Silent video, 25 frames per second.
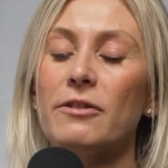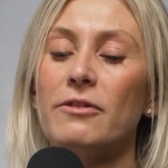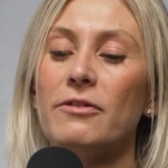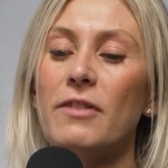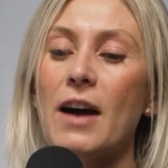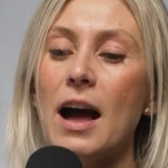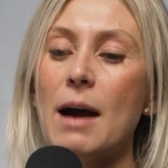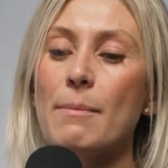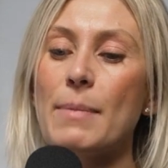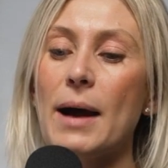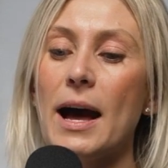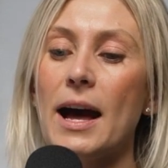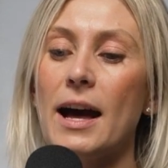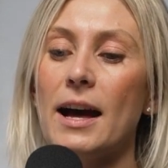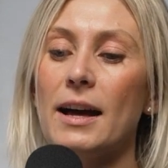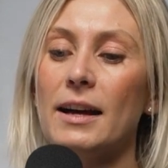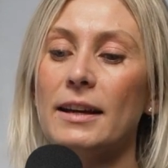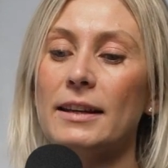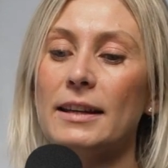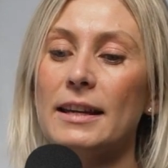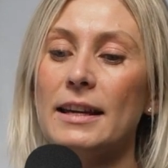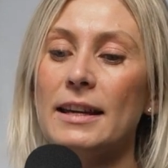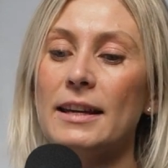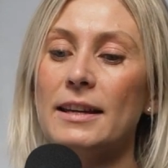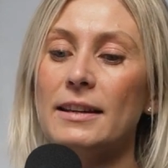fibre,
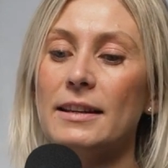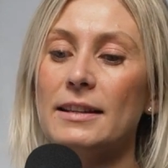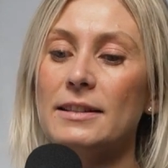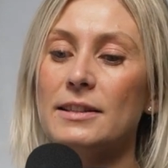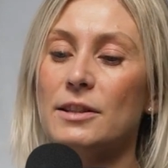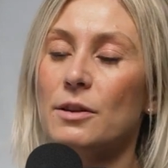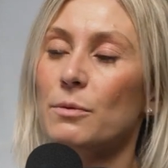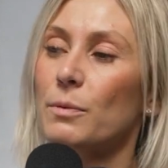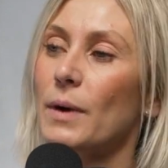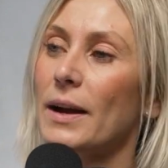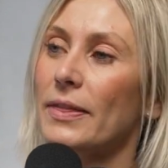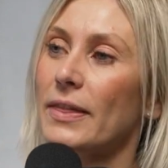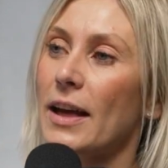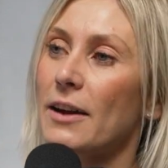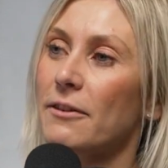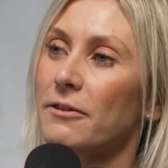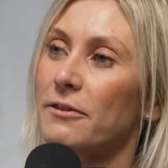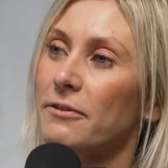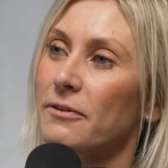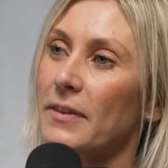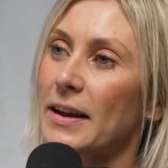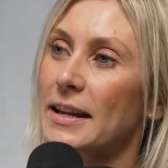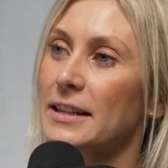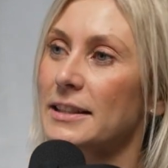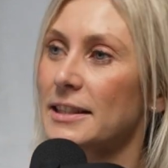it is the one that
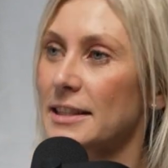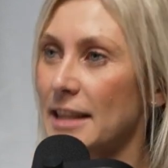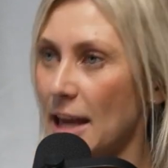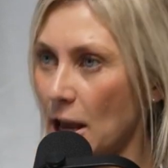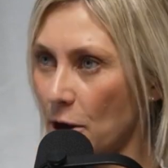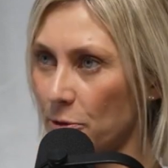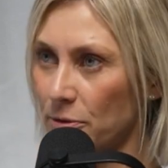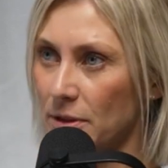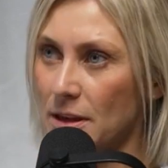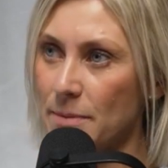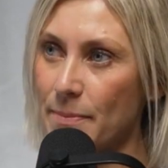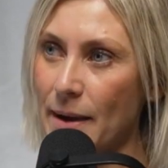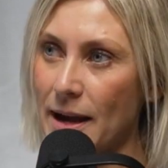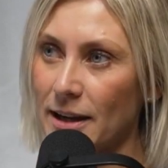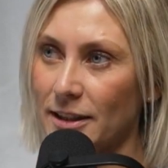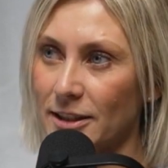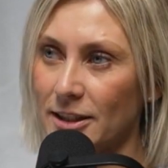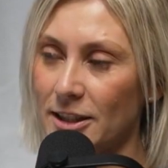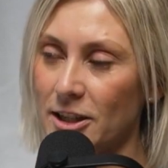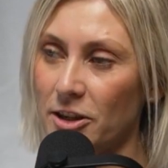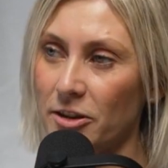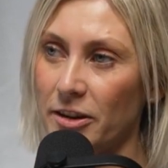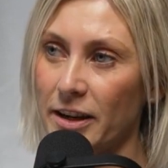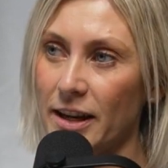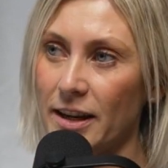feeds the healthy
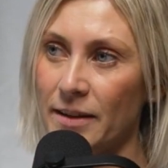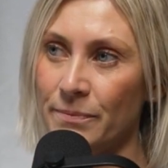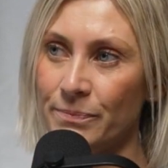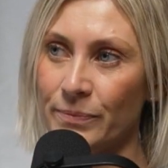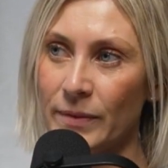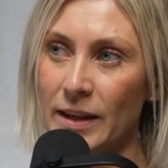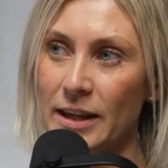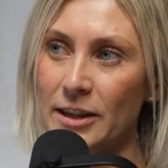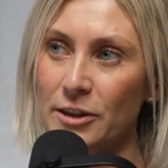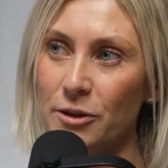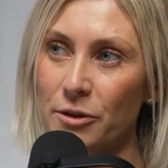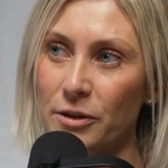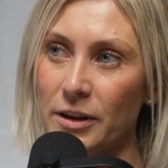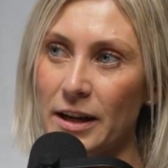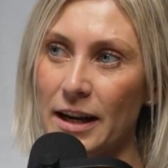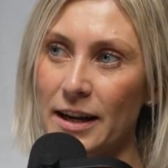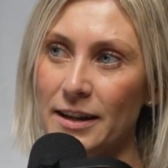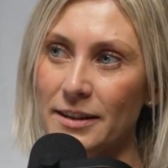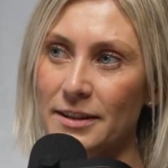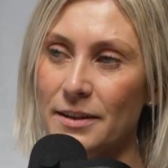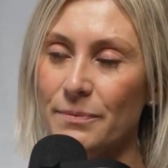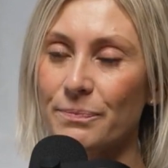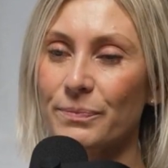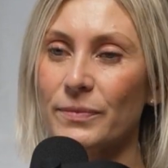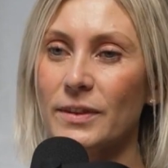bacteria in your
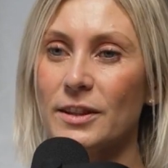gut.